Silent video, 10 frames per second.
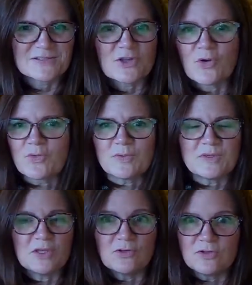So,
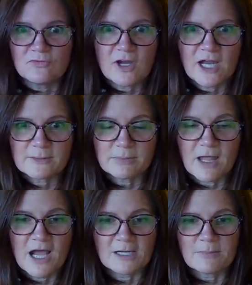you've got a
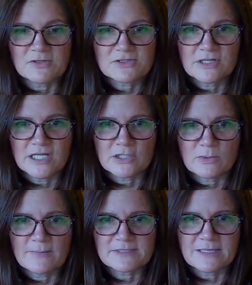blog posted on your
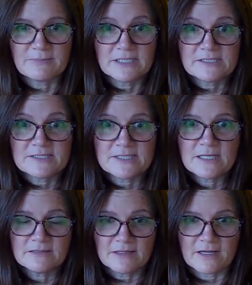website, but it's
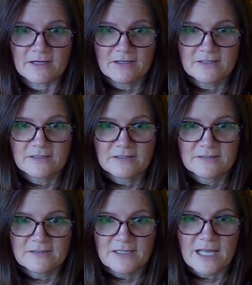sitting there.
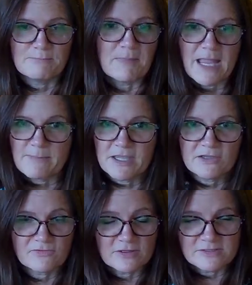And maybe
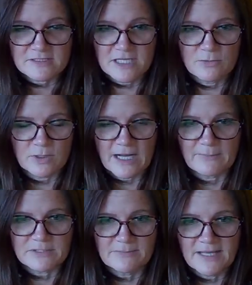you've keyword
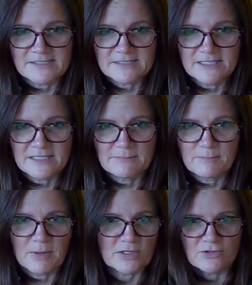optimized it,
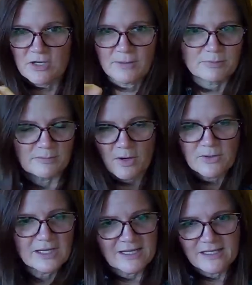but you're not
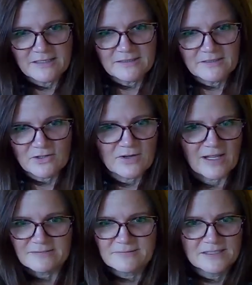promoting it. You're
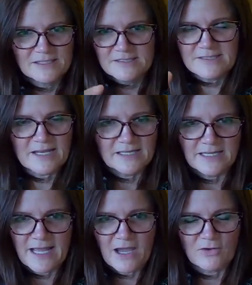not sending
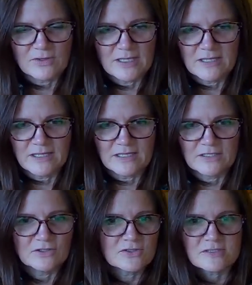it out in
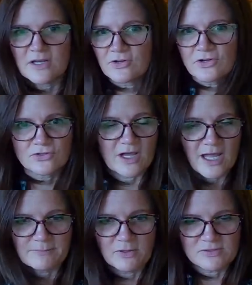a newsletter. You're
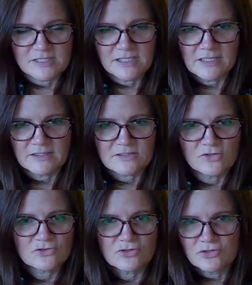not posting it on
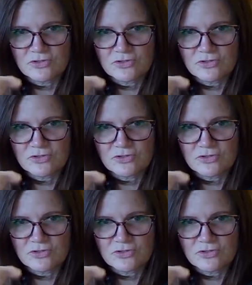social.